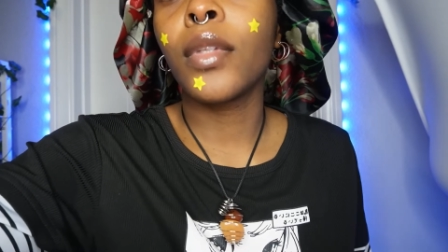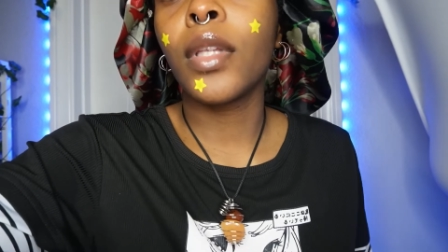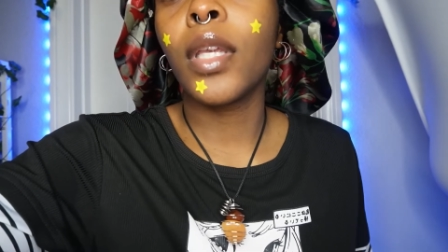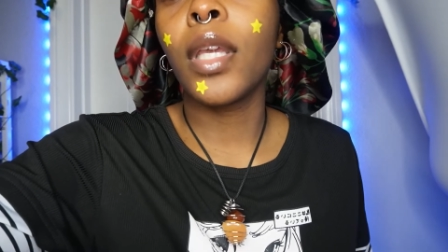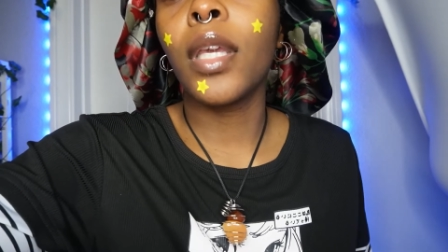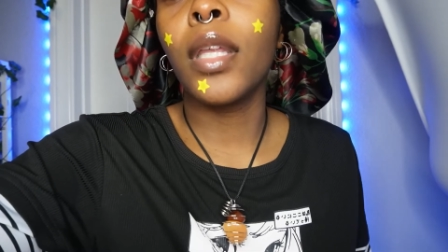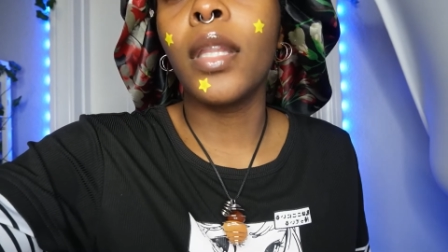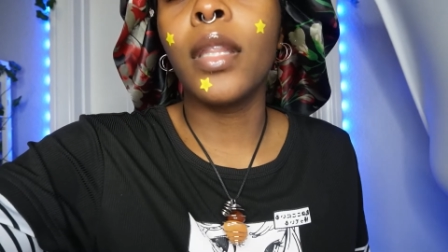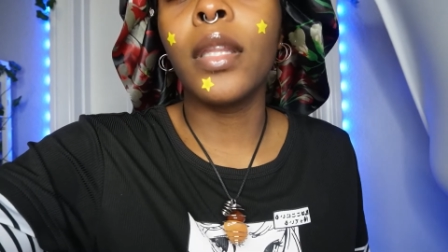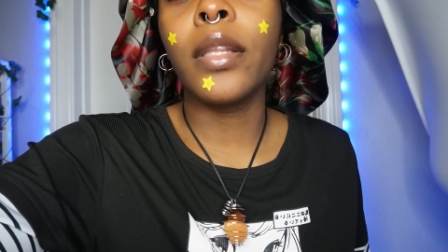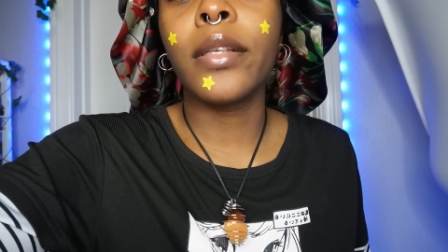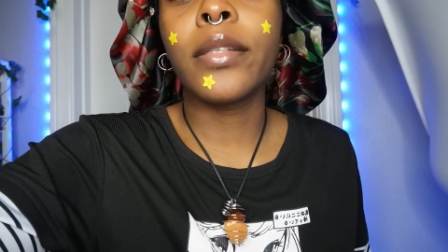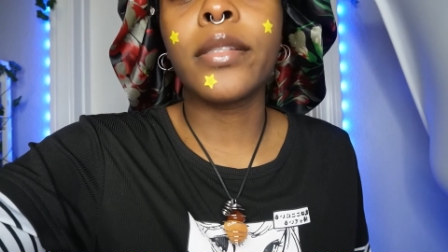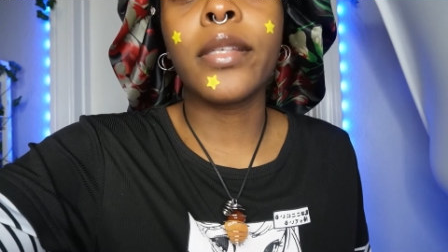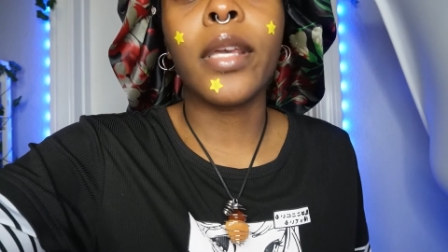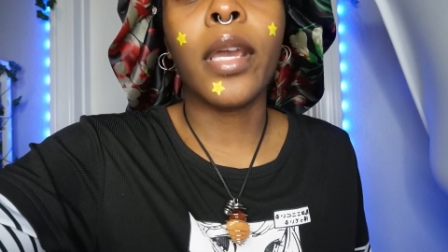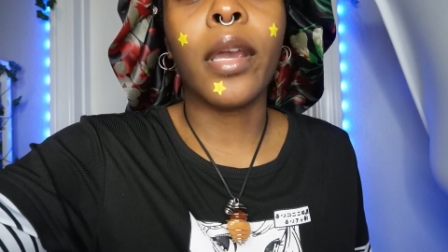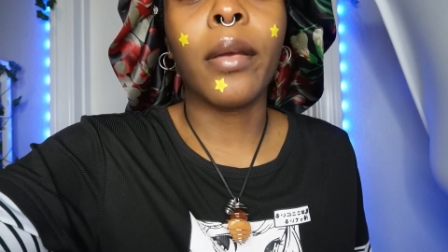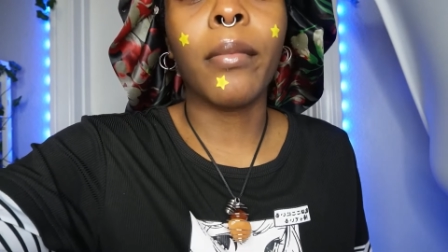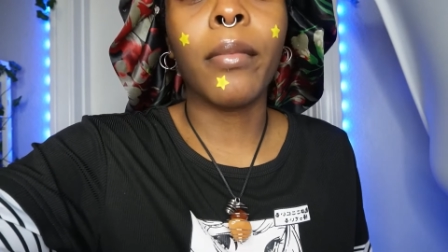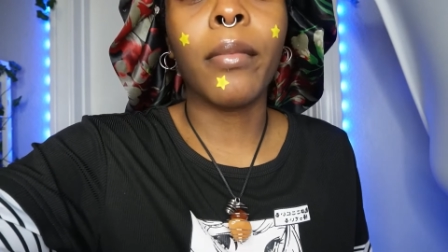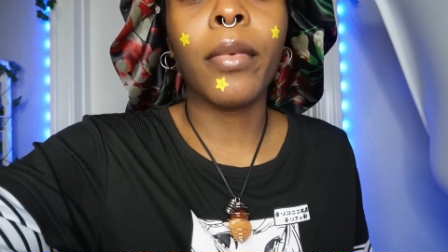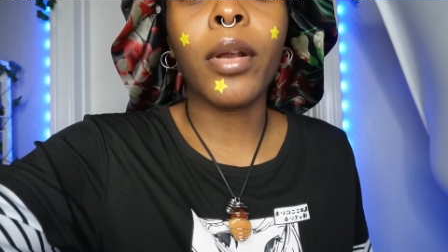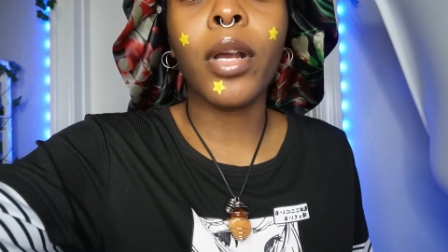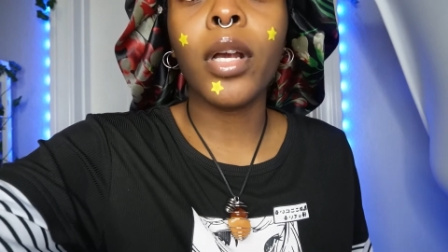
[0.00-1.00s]
in this
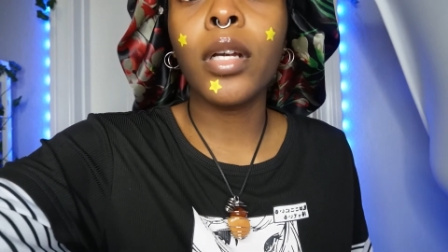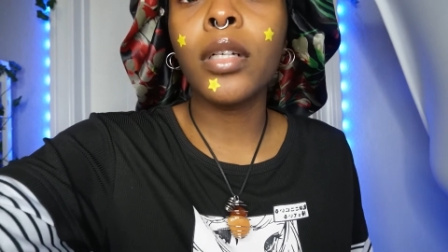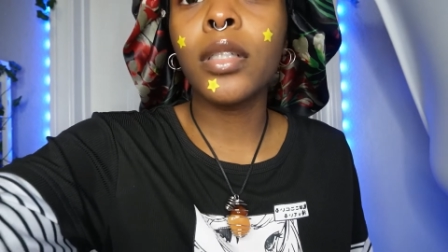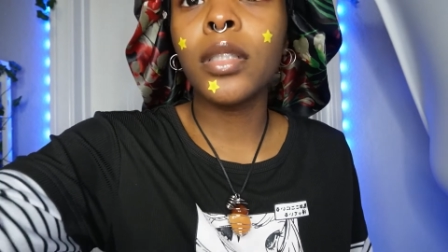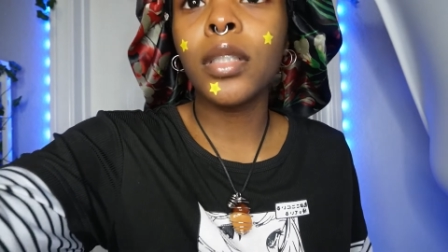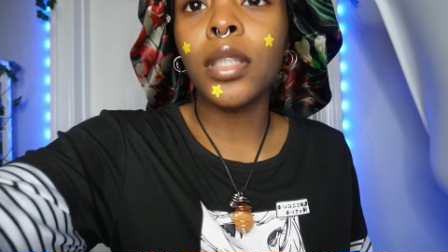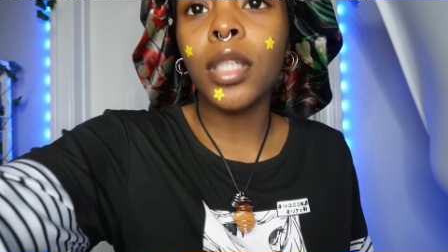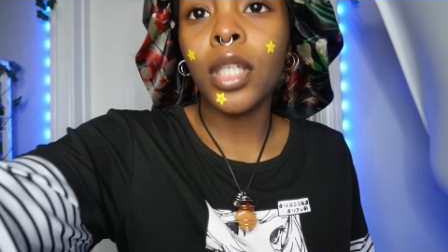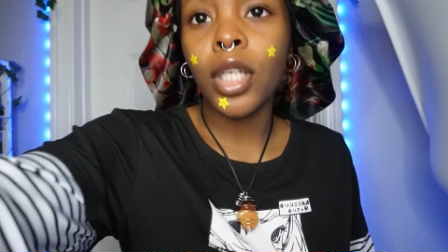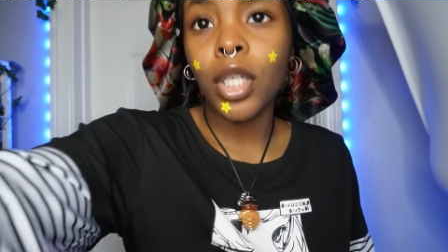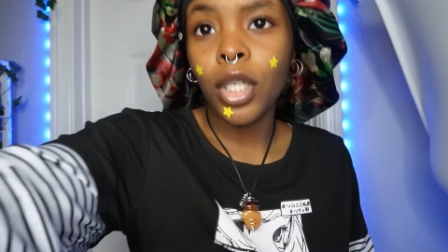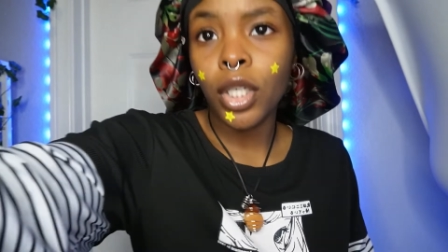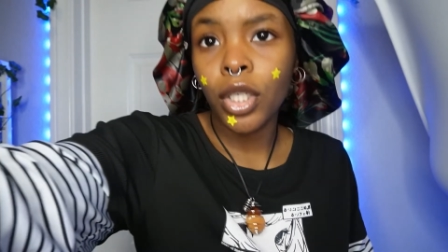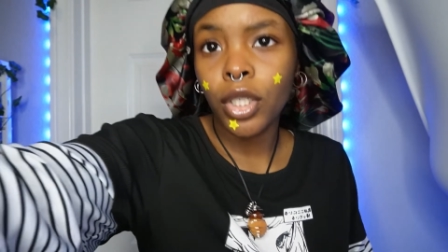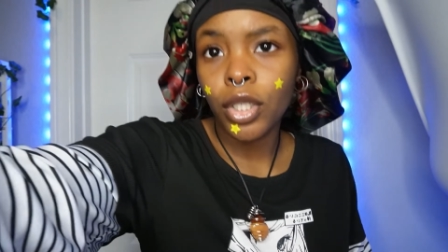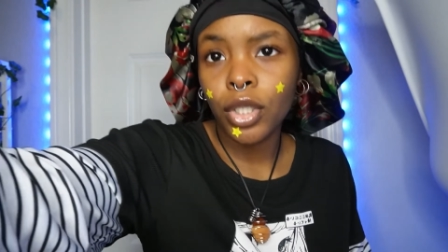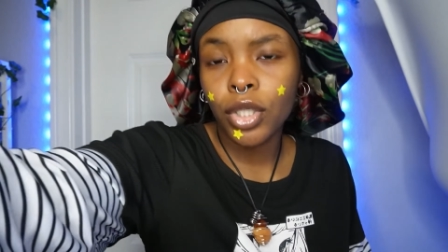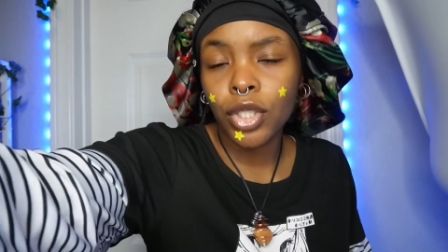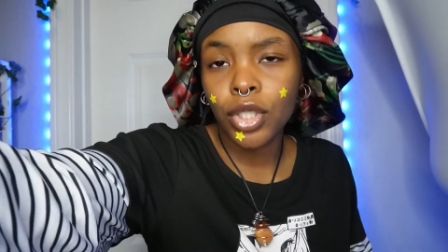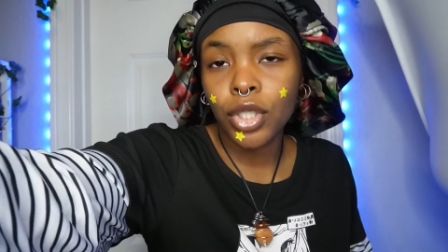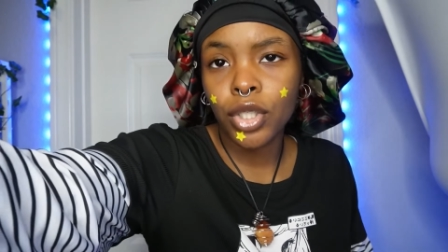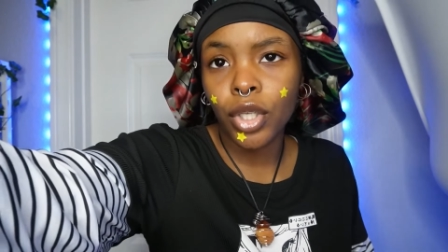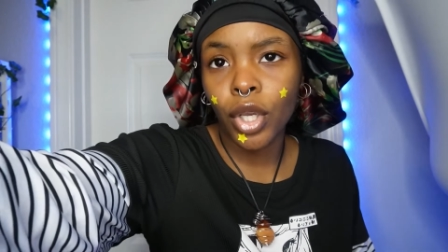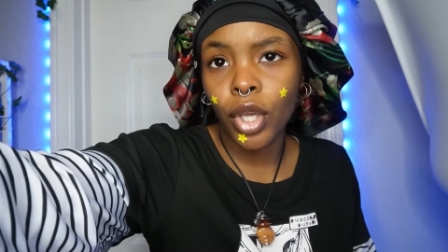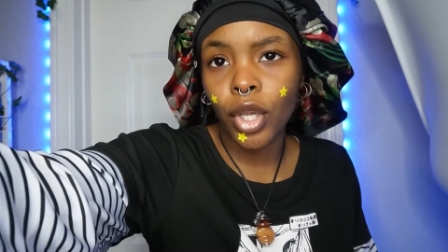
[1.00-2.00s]
camera.
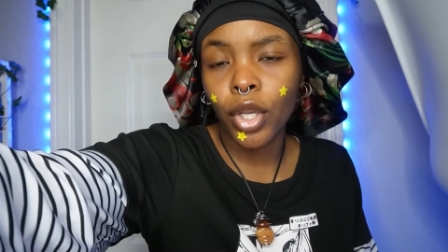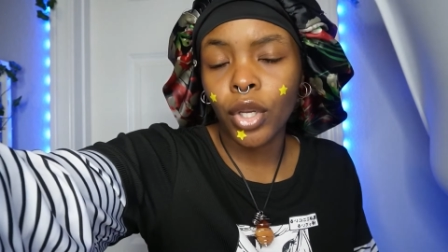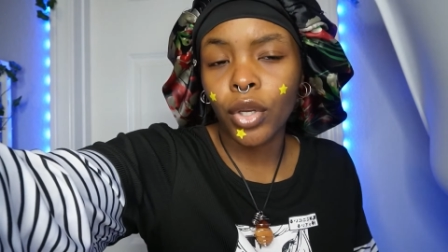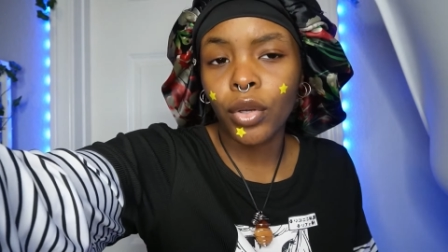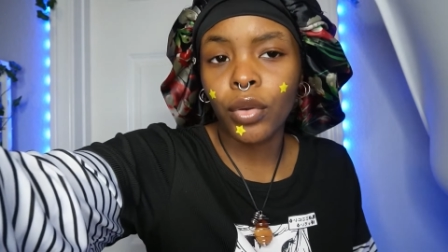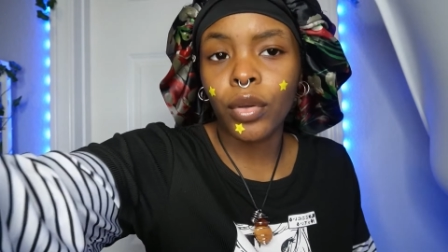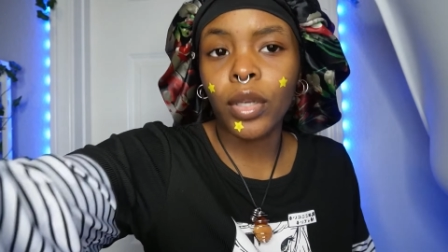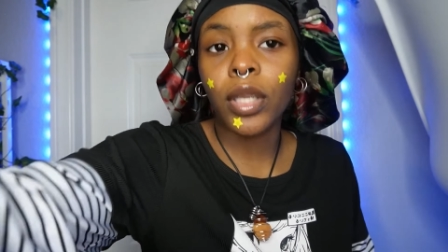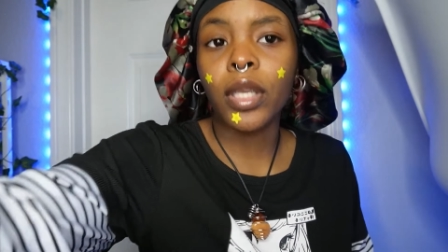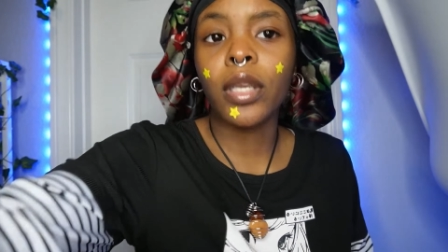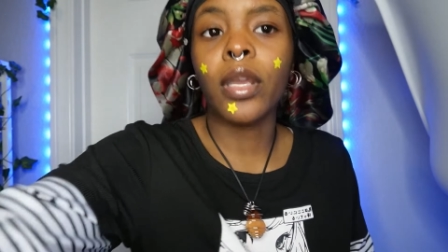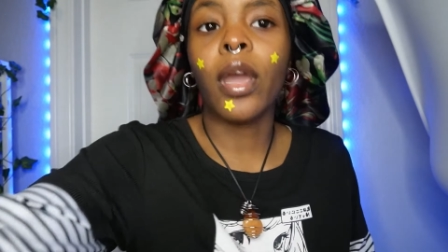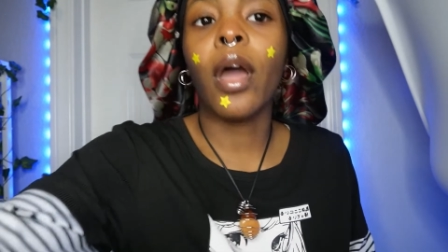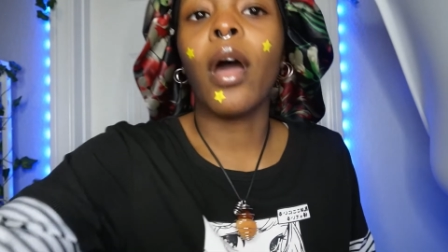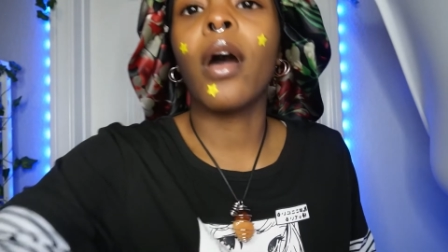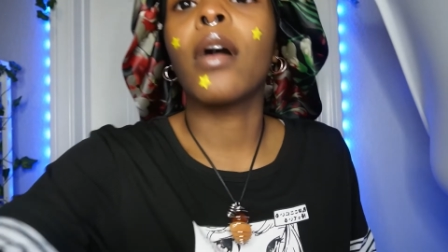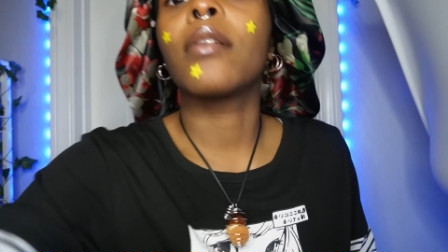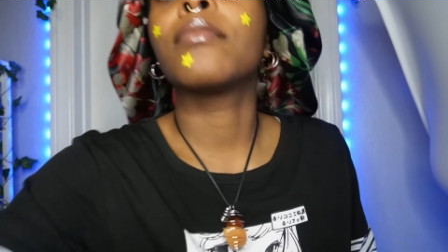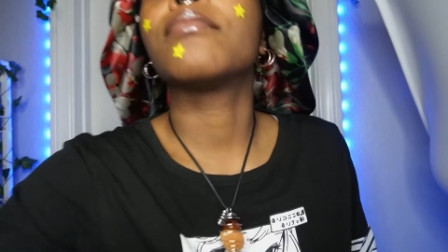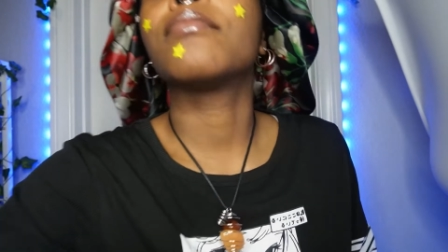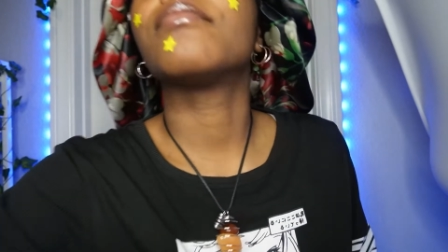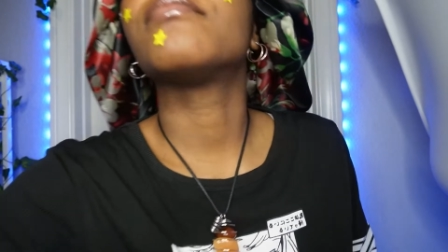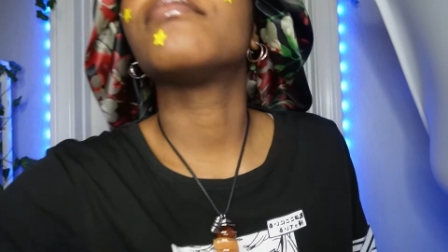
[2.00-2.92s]
So yeah.